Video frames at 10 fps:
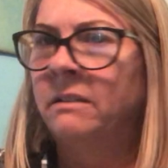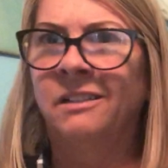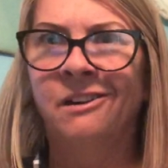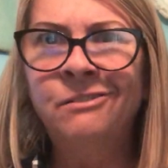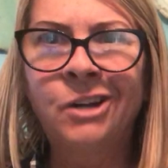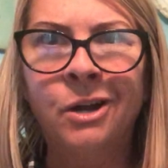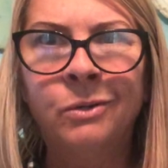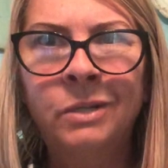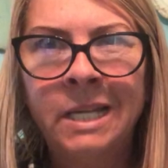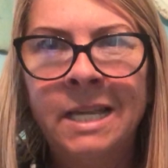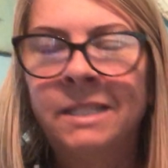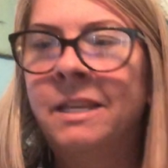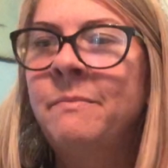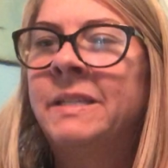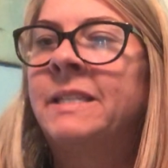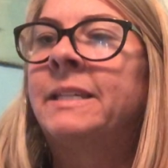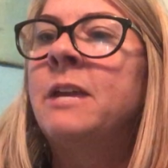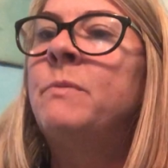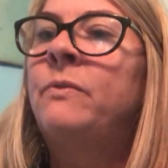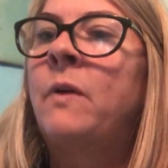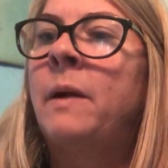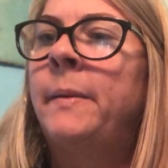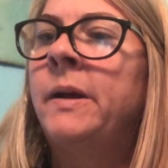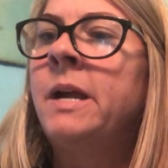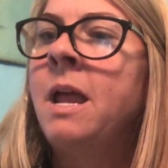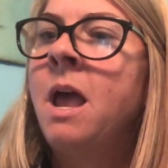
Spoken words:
Cocoa, said Mrs. Kimmelfarber.